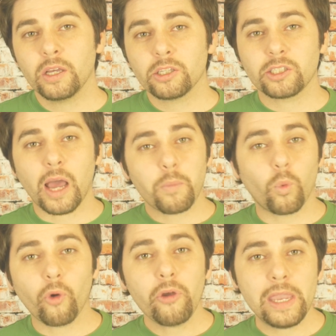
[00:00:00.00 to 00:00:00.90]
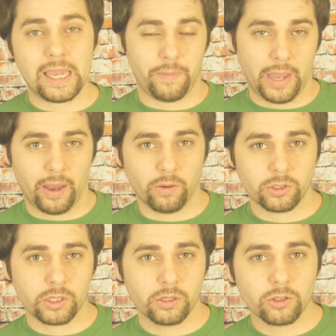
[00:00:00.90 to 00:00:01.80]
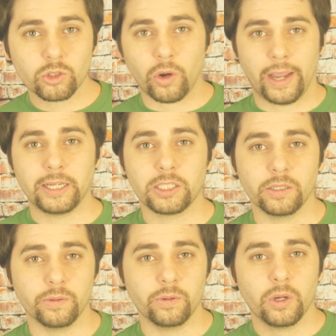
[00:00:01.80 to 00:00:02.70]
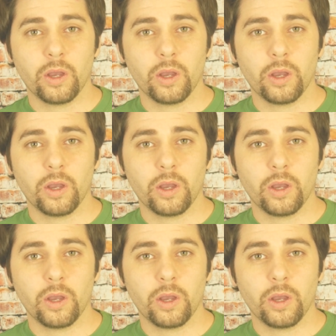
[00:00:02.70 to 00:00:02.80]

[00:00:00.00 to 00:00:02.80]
stop worrying about trying to